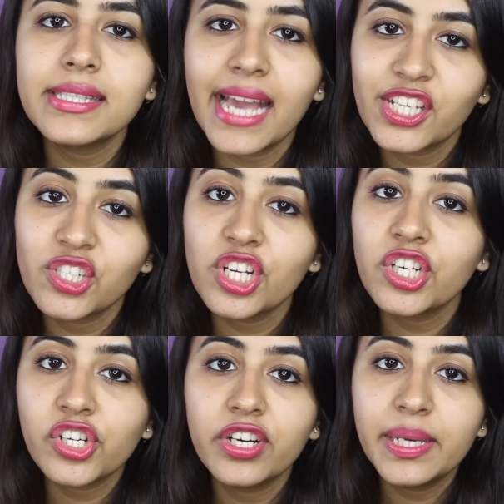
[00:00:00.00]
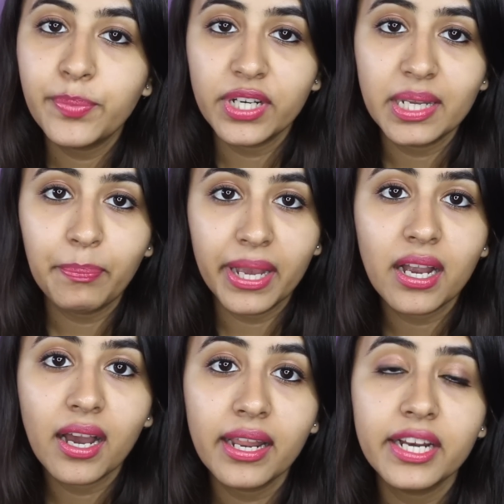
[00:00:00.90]
is actually a really pretty
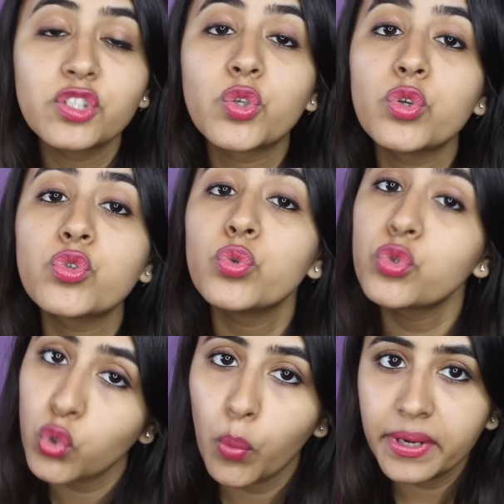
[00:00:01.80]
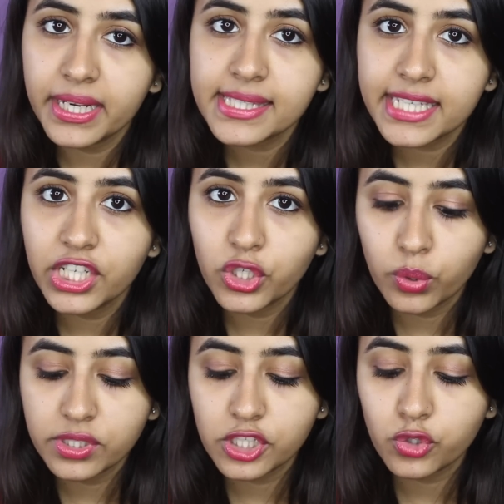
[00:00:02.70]
pink color, and it's going to suit so many skin
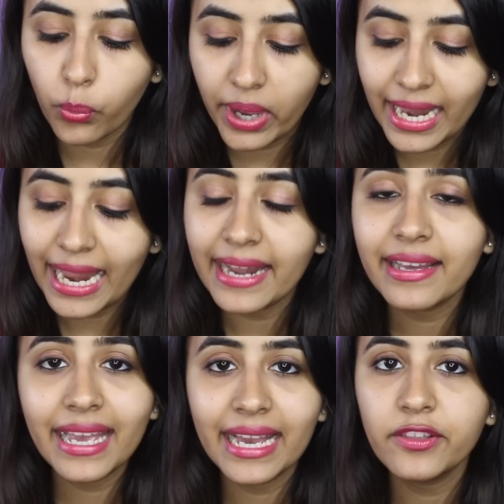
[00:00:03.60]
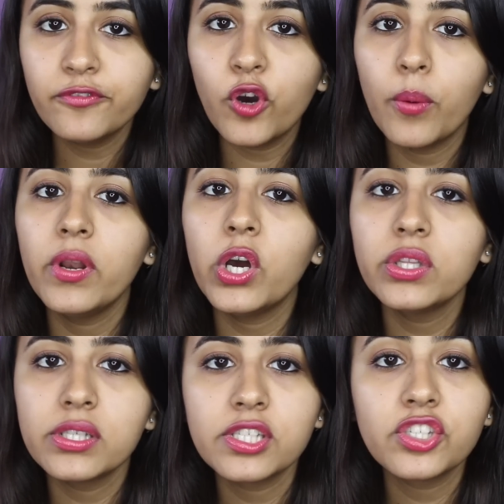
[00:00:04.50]
tones as well. And again, the formula
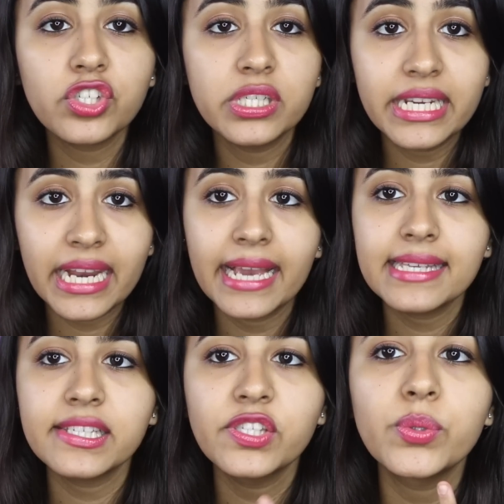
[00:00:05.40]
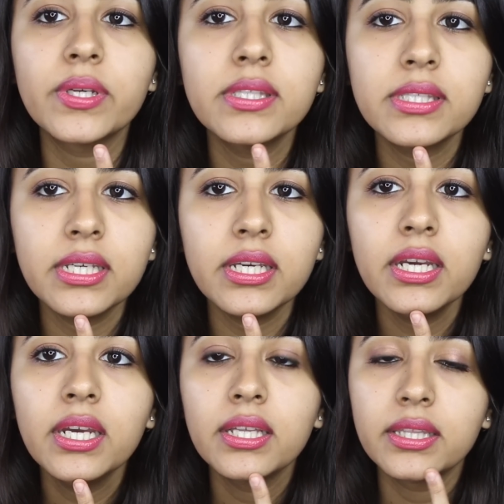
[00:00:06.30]
on this is really nice. As you can
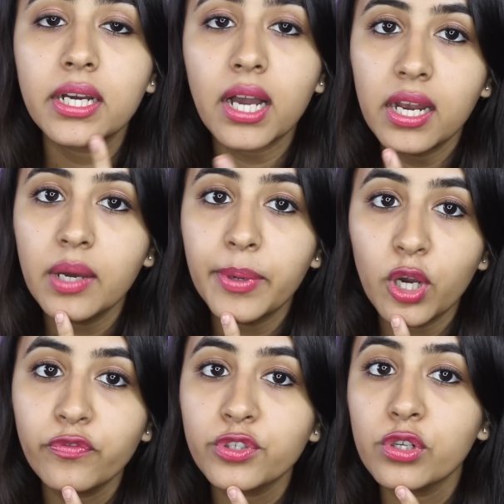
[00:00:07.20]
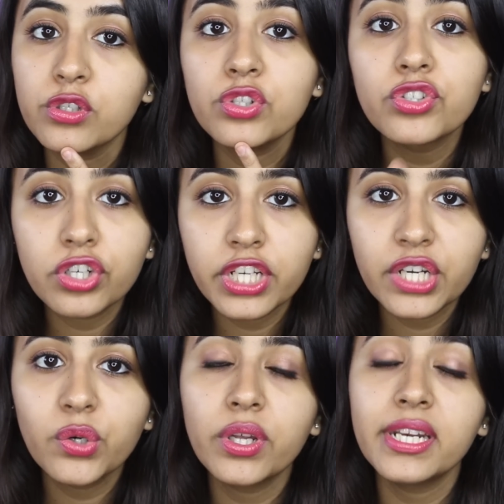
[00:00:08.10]
see, the color payoff is also
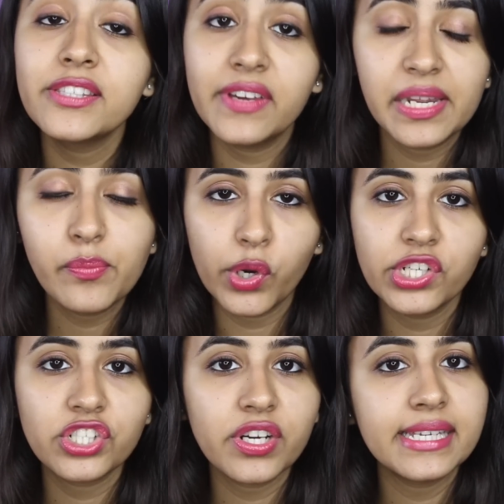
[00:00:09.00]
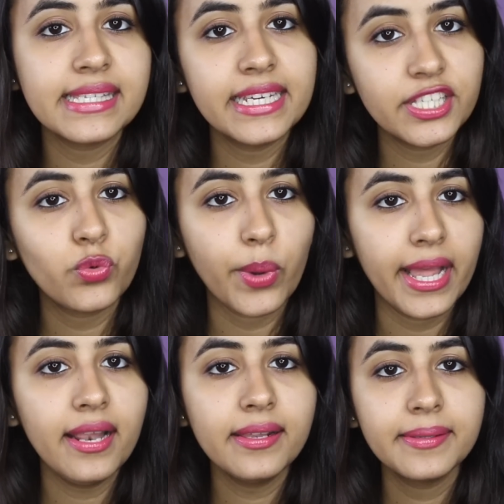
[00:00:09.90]
really good, and it's very moisturizing as
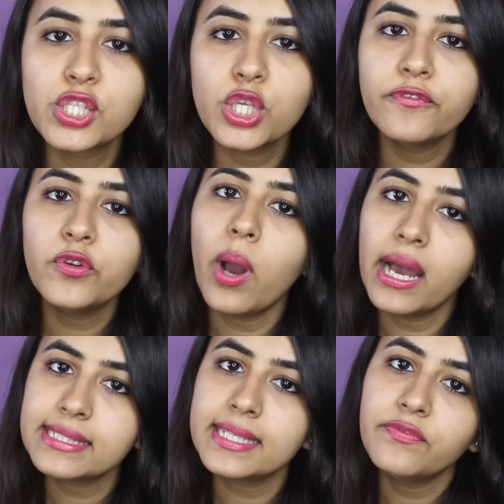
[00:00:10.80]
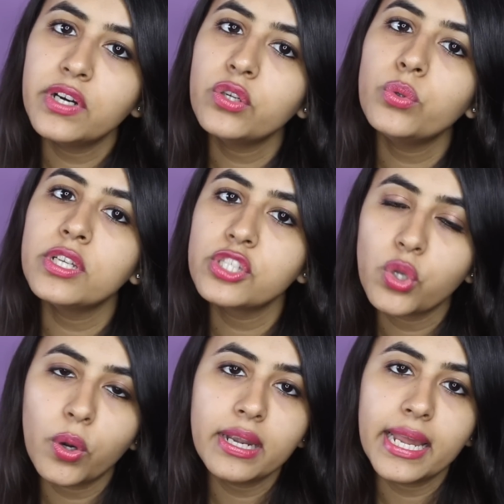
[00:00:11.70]
well. So if you are someone who does
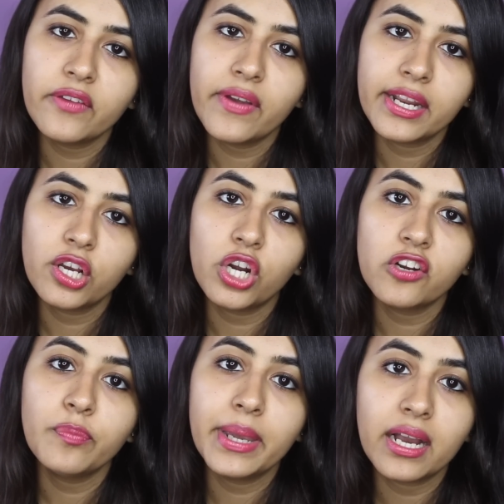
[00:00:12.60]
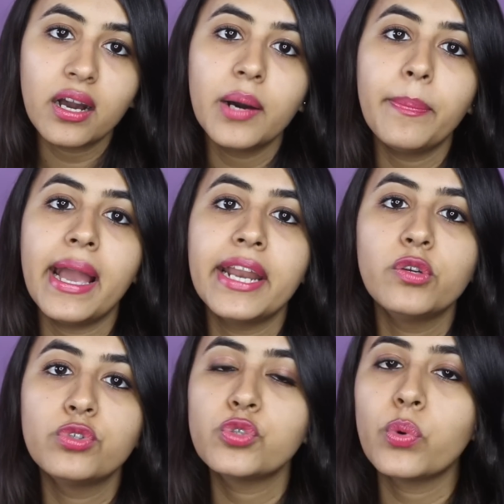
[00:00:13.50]
not like wearing a lot of makeup and
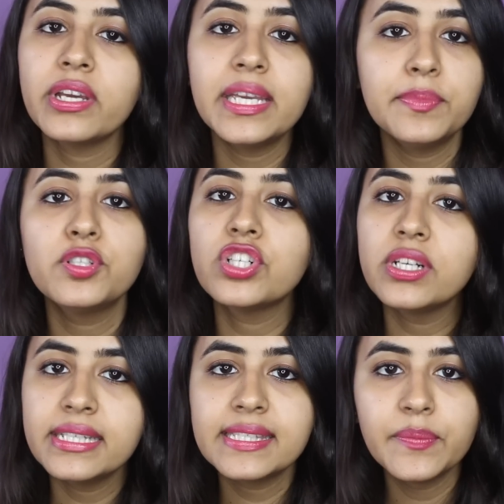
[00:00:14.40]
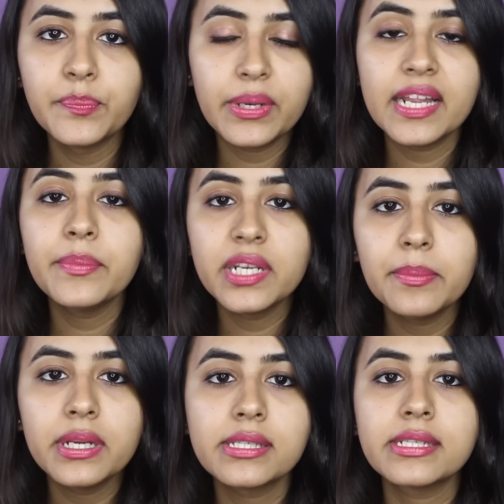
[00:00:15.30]
you just want to keep it really simple and
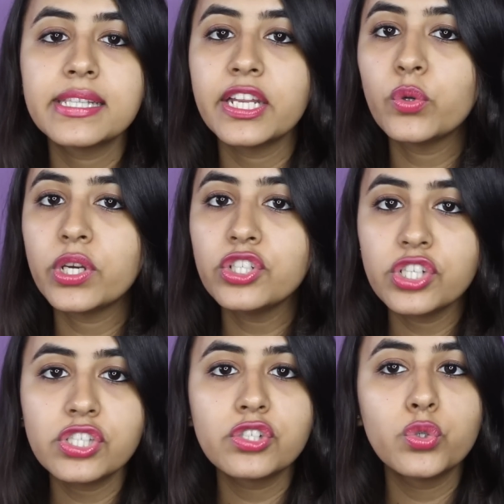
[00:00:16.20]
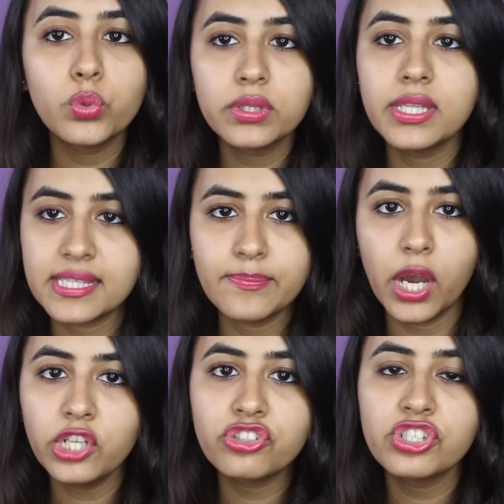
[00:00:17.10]
minimalistic, then you can just do this
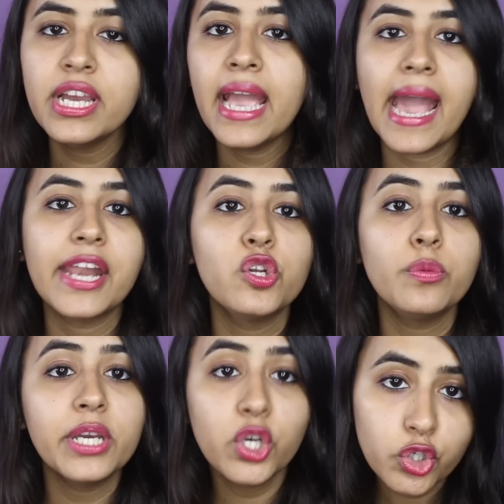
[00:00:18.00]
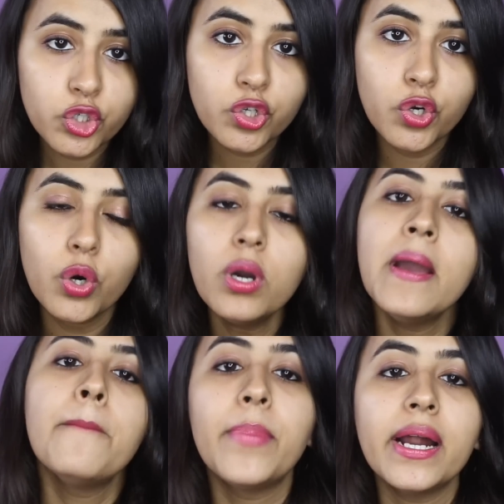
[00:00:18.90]
much and you'll be good to go.
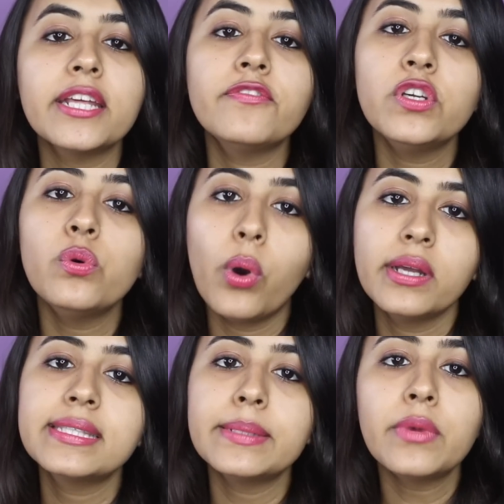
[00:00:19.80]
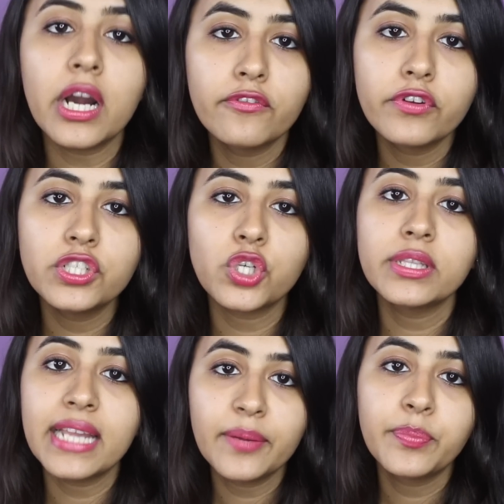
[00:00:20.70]
But if you want some coverage
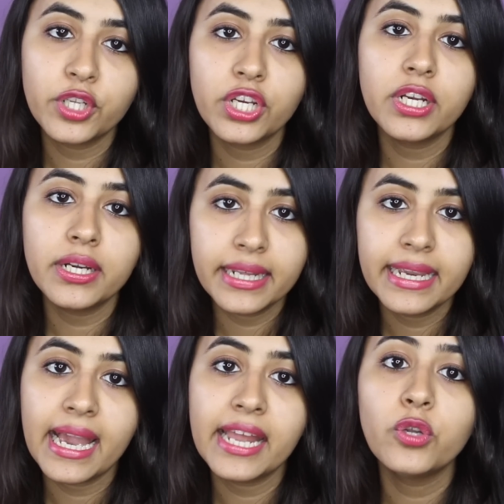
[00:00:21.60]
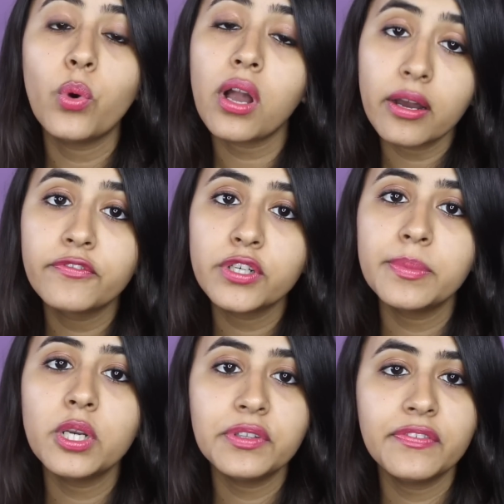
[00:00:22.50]
on that particular day and you are
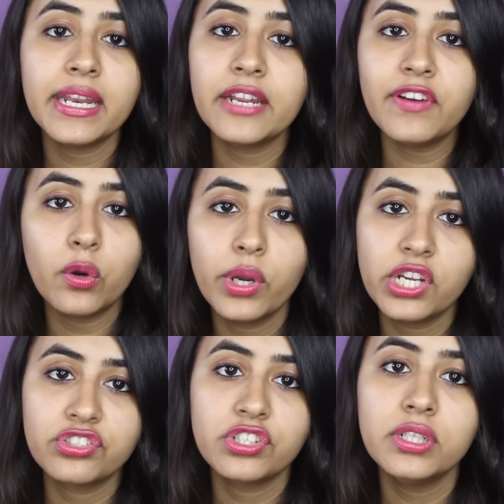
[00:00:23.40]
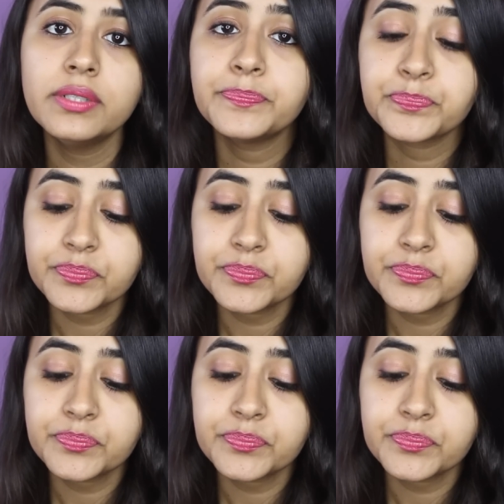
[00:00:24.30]
comfortable with wearing foundation,